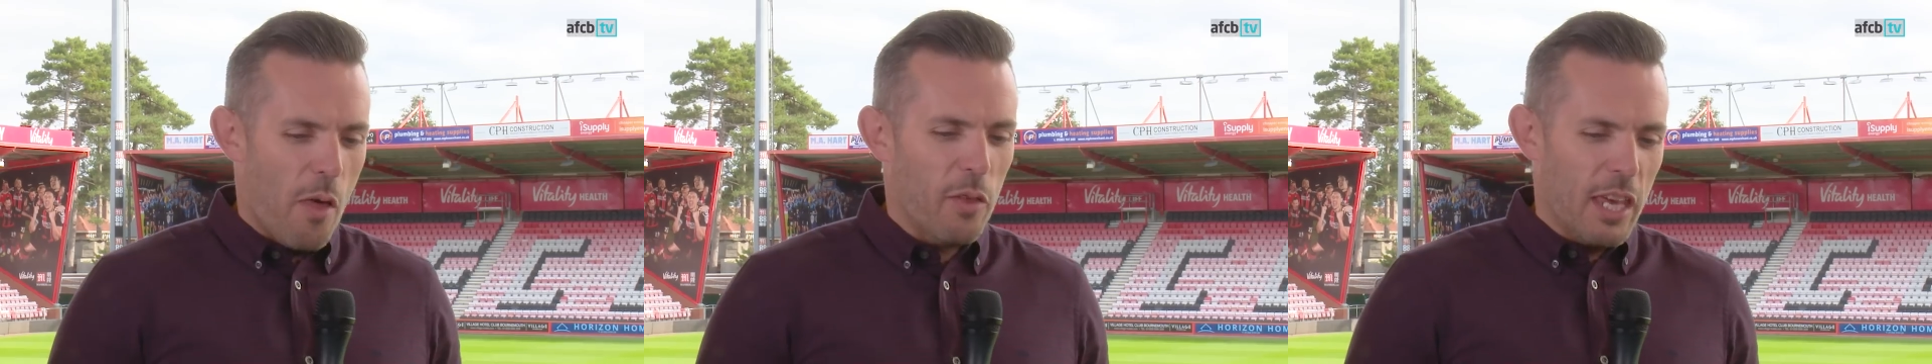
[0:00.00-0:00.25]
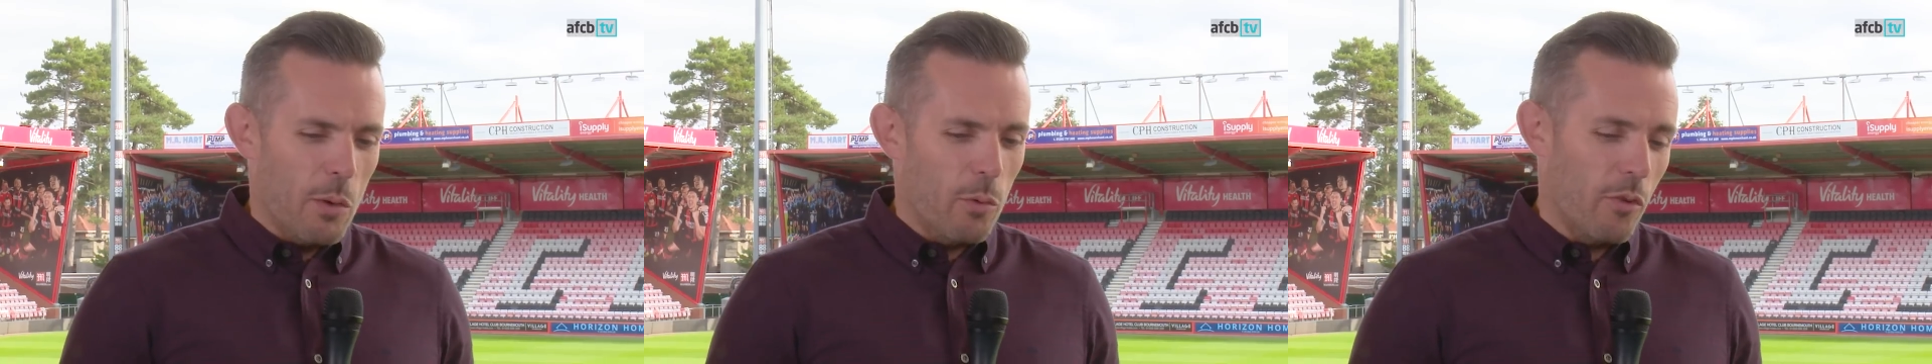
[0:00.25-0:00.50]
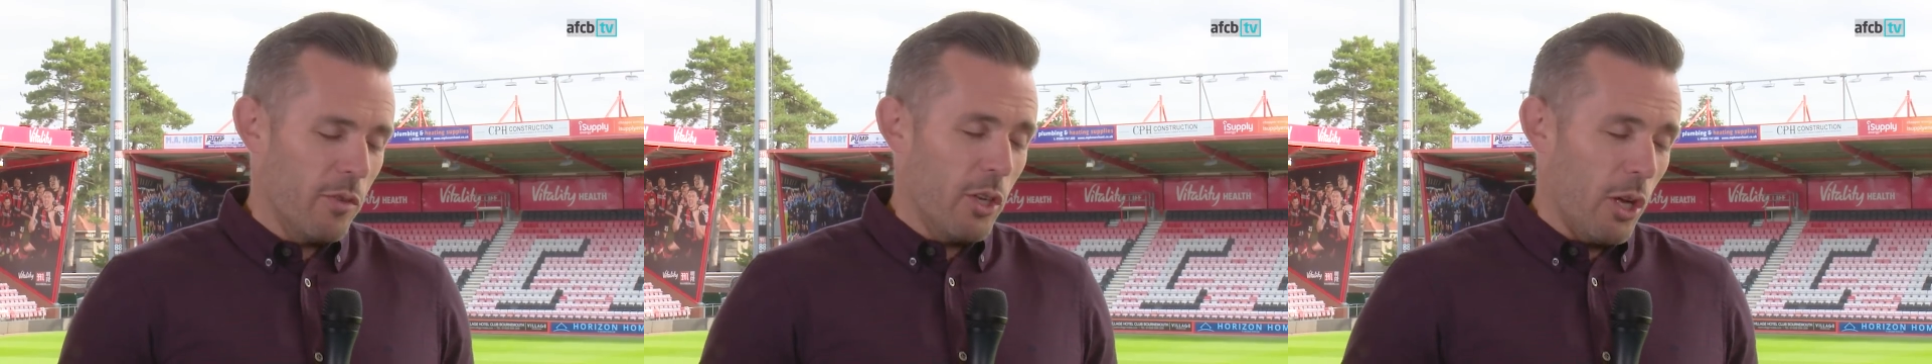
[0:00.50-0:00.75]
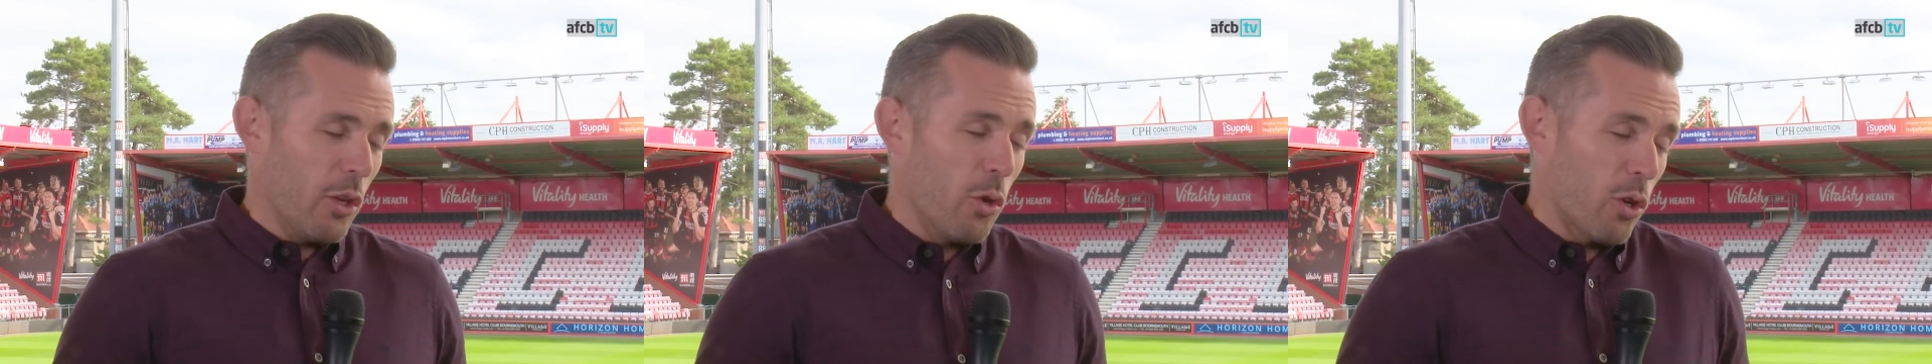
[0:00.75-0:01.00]
I think he would have,
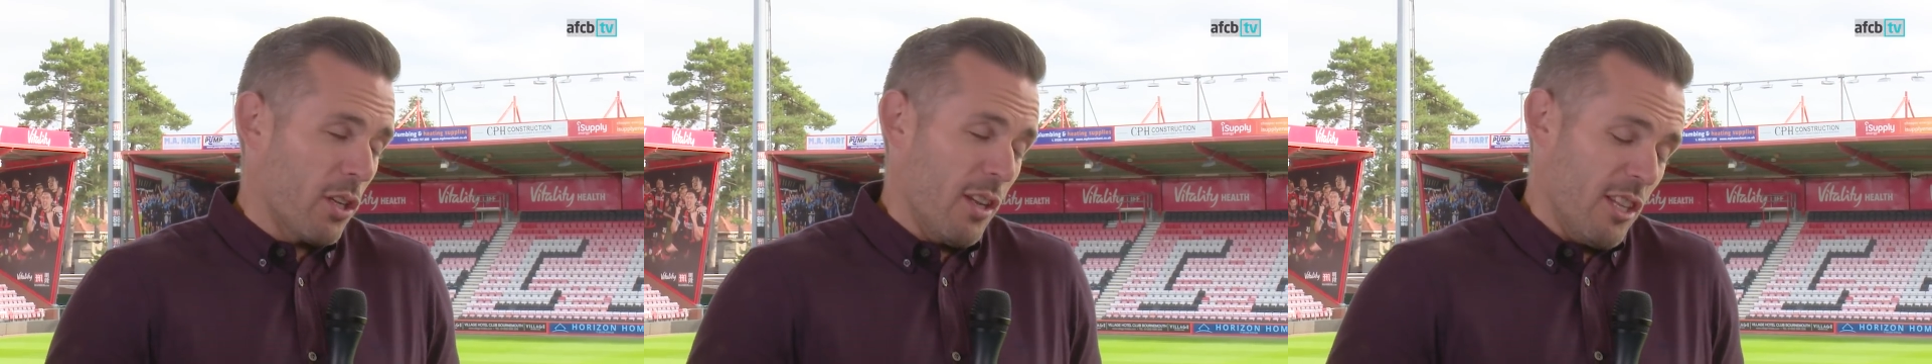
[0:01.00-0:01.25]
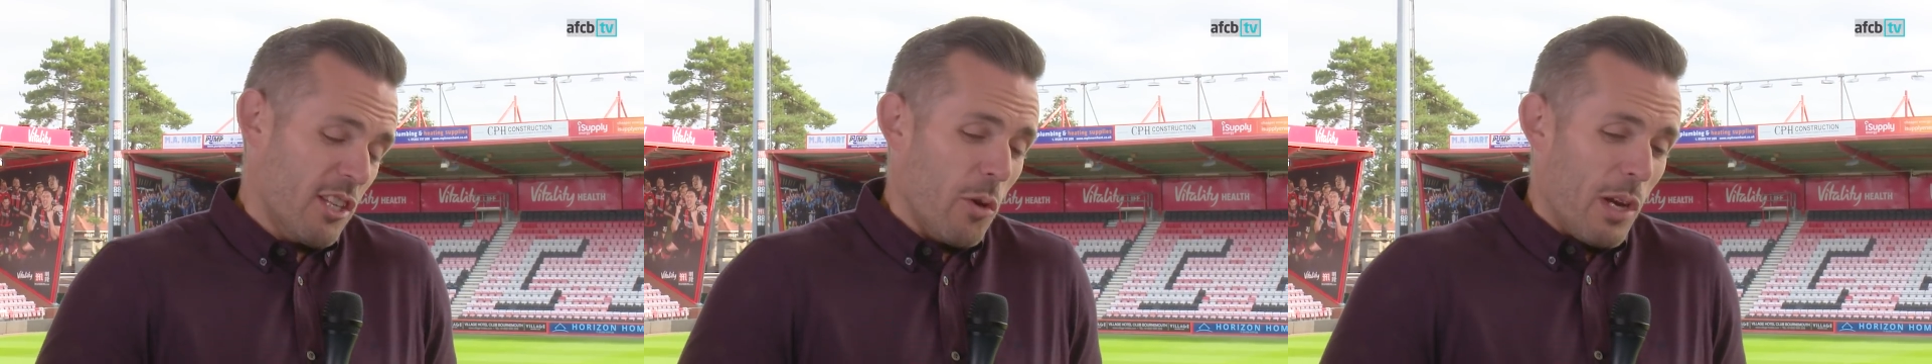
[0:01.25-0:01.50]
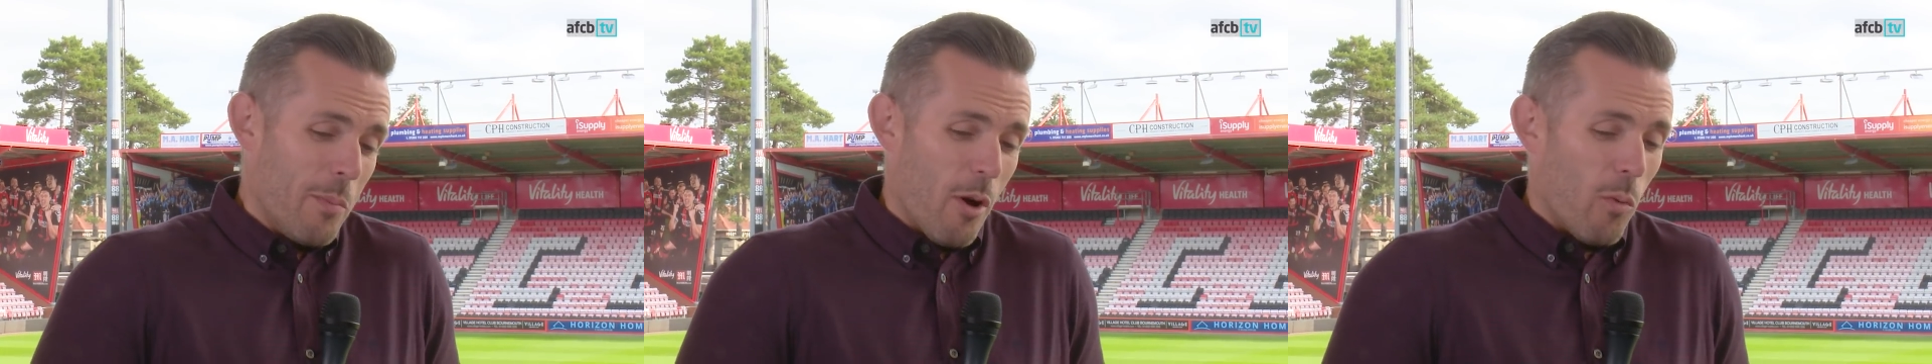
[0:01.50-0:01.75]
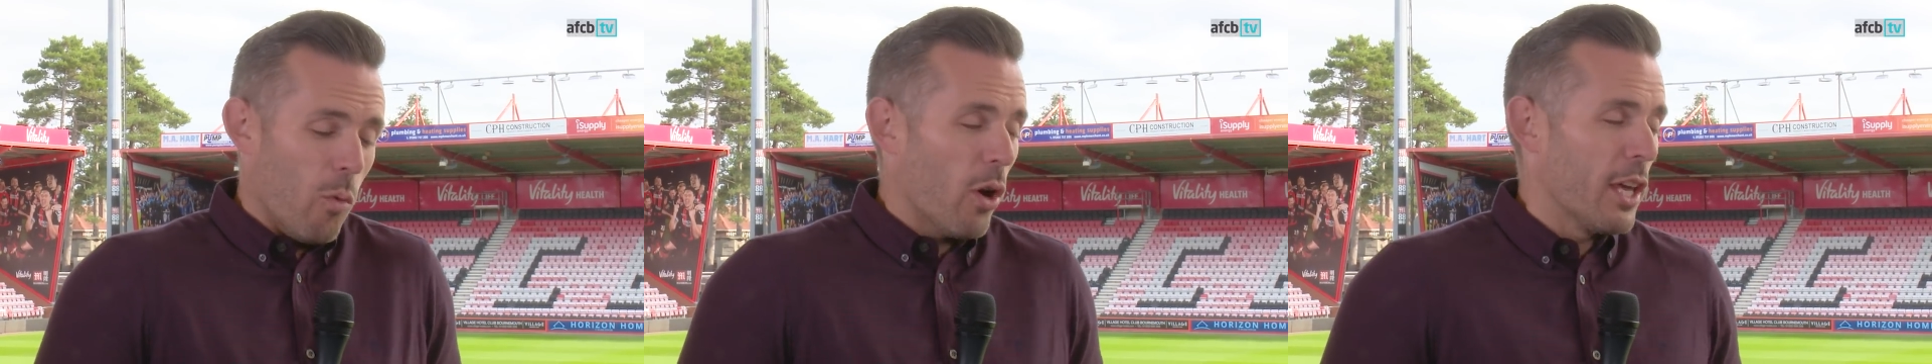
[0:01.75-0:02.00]
you know, you could, there's no
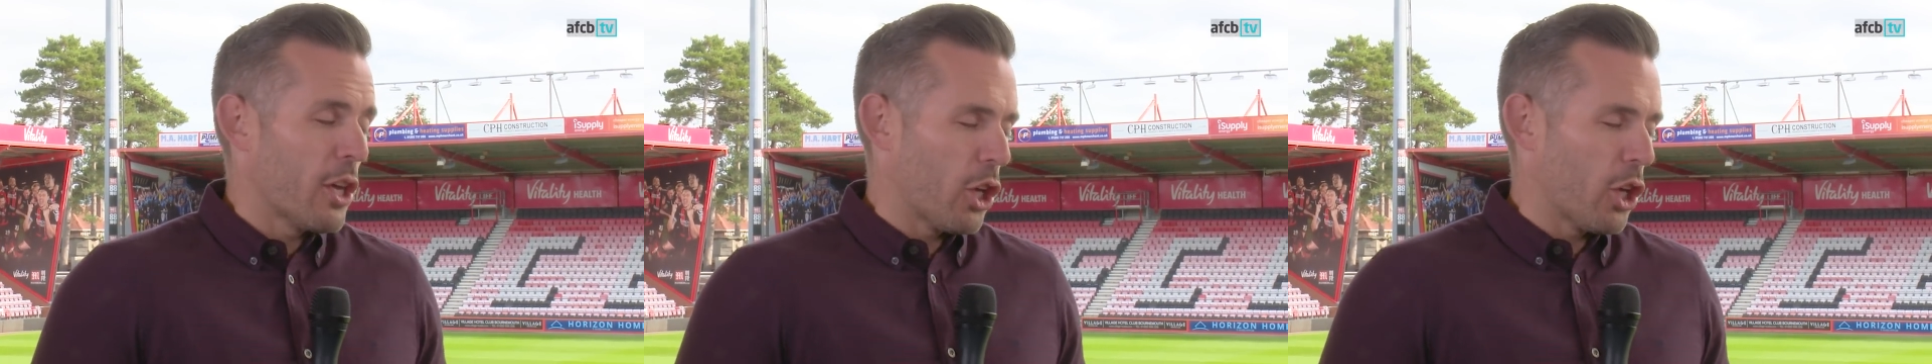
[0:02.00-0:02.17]
limit on what he